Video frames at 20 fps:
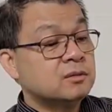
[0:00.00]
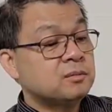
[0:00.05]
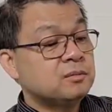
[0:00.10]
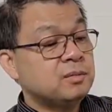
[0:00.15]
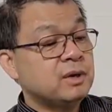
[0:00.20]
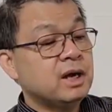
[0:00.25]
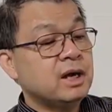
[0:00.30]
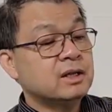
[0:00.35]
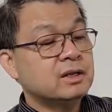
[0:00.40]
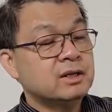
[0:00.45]

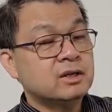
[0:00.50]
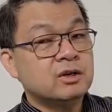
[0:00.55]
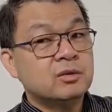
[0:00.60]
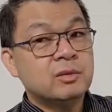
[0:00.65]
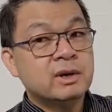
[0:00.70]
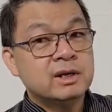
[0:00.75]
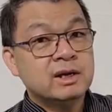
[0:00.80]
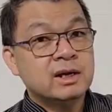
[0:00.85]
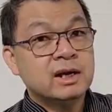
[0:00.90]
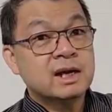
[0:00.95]
but you don't
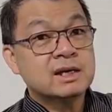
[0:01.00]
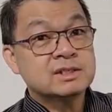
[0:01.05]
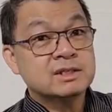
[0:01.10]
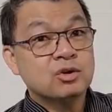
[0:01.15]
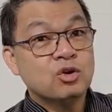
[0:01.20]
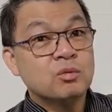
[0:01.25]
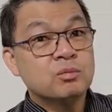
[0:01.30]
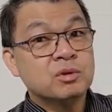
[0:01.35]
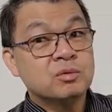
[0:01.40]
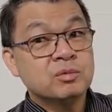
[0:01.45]
want to
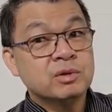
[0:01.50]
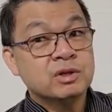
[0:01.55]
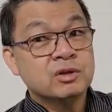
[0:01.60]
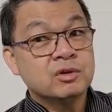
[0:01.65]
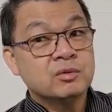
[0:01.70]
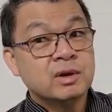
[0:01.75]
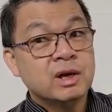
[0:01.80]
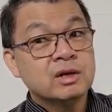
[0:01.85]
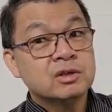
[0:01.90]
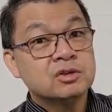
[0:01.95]
accidentally open when you
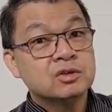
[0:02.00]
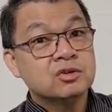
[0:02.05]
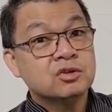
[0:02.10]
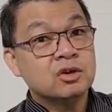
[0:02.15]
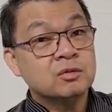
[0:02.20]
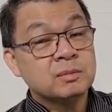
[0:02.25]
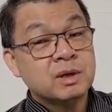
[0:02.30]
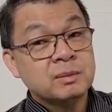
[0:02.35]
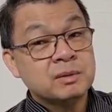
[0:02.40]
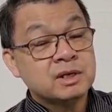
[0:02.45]
don't have to,
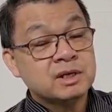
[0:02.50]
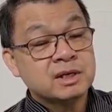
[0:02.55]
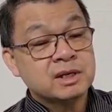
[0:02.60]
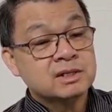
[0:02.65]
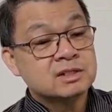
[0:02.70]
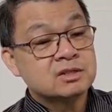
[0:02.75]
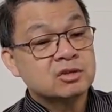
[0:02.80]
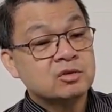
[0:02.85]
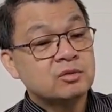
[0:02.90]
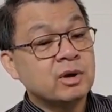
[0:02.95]
or maybe
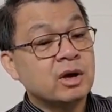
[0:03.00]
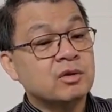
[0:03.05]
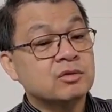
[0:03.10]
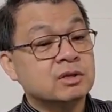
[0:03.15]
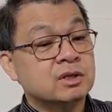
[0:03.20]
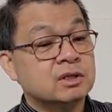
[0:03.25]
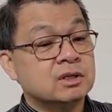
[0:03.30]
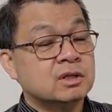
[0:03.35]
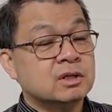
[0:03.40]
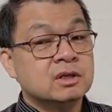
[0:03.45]
kids are around
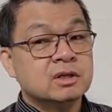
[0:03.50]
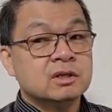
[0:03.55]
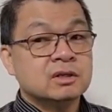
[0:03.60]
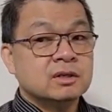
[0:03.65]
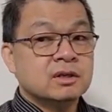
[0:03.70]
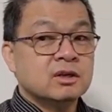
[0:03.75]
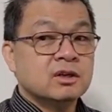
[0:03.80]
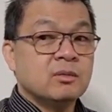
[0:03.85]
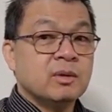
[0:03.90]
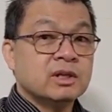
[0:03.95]
and
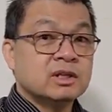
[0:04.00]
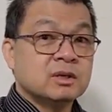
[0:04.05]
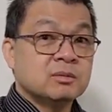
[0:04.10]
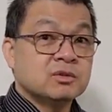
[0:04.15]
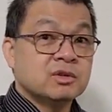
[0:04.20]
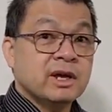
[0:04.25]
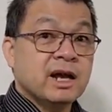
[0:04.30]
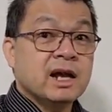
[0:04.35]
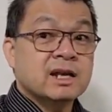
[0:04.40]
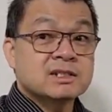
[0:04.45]
you don't want them
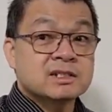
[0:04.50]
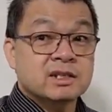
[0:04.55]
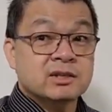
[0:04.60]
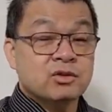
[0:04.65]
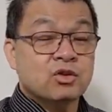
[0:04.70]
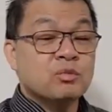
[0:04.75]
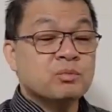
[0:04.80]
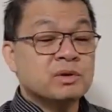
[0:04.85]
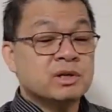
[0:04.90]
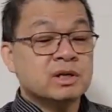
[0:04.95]
to
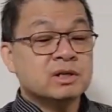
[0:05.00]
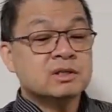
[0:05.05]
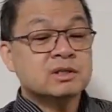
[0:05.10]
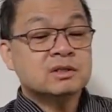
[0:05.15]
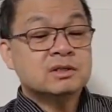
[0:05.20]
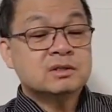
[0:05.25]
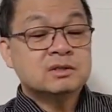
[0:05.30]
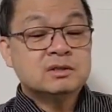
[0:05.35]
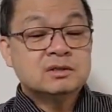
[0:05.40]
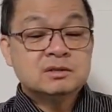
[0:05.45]
accidentally open it.
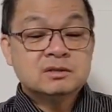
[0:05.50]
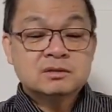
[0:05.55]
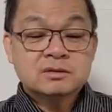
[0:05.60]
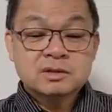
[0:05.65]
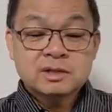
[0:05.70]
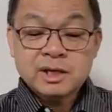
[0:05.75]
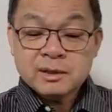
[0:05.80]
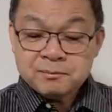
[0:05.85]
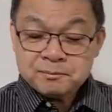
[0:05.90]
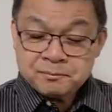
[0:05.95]

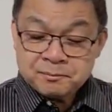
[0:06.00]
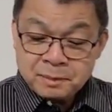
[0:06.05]
Okay,